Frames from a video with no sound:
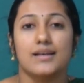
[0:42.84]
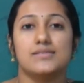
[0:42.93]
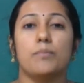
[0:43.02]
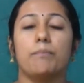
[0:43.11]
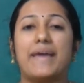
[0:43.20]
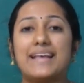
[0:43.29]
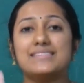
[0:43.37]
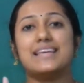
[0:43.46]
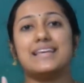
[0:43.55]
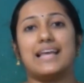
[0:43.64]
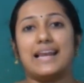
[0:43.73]
So
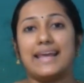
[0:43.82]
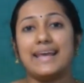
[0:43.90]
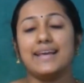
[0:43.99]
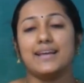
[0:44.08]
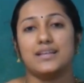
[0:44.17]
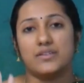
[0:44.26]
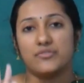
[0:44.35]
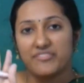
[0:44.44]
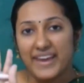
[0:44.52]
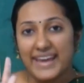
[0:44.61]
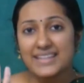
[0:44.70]
basically, the
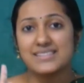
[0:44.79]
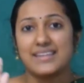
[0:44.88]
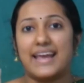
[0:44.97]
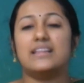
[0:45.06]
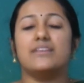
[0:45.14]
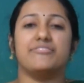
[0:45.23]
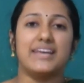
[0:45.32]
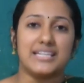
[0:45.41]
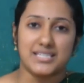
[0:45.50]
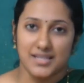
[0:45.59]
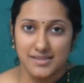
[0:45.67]
veins in the
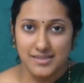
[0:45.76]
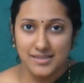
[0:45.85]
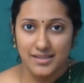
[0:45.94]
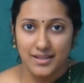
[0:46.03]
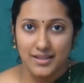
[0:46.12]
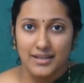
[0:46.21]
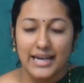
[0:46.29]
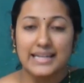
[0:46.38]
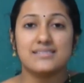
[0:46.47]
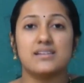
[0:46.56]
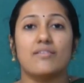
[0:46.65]
fetus,
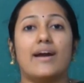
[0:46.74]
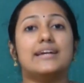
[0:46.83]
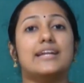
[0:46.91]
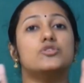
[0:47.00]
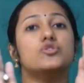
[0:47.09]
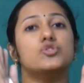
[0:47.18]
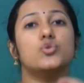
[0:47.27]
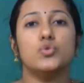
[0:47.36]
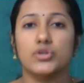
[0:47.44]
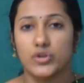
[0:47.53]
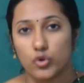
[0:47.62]
it is divided into
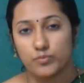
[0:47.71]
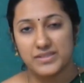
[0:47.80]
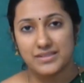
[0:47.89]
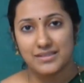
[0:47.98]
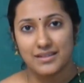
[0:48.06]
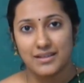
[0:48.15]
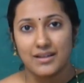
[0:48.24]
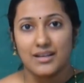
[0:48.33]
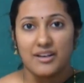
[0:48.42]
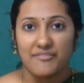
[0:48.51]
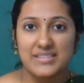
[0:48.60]
two groups,
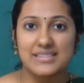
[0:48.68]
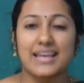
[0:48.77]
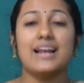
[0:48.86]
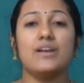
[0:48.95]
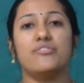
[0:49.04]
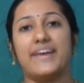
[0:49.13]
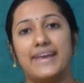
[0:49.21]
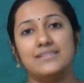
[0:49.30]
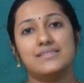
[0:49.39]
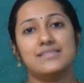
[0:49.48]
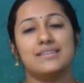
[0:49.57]
visceral
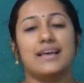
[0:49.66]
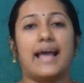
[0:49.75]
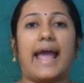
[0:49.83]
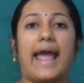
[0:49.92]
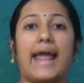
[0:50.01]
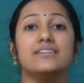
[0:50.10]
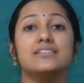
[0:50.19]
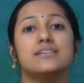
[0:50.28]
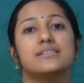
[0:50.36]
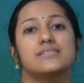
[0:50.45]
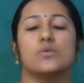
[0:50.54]
veins and
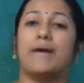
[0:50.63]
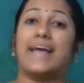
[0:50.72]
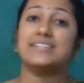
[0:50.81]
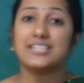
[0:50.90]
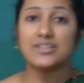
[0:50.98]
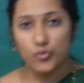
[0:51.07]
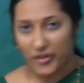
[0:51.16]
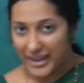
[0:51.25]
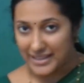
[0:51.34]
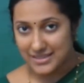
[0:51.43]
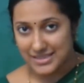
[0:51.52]
somatic
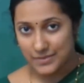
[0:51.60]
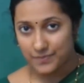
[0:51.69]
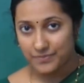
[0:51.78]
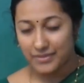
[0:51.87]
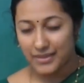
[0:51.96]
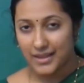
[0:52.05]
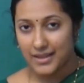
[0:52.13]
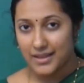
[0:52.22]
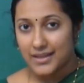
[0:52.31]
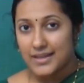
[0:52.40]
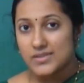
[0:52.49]
veins.
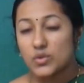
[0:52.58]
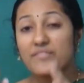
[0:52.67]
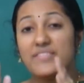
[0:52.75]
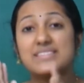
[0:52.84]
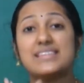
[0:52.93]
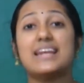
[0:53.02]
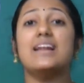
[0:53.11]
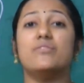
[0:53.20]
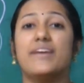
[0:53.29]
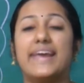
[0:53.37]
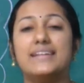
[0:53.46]
So the
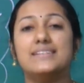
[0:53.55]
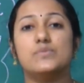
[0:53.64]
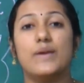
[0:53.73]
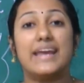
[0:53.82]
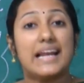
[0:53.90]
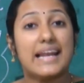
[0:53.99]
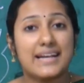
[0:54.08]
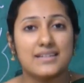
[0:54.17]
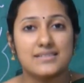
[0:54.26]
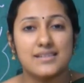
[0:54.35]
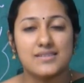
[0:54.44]
visceral veins mainly
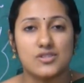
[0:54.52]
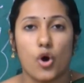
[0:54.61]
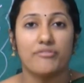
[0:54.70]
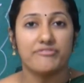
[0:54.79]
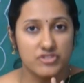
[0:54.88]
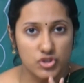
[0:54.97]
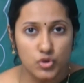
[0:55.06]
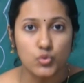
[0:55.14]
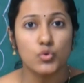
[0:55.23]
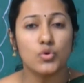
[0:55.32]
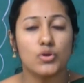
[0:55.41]
consist of
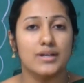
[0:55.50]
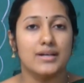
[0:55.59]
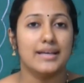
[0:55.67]
two.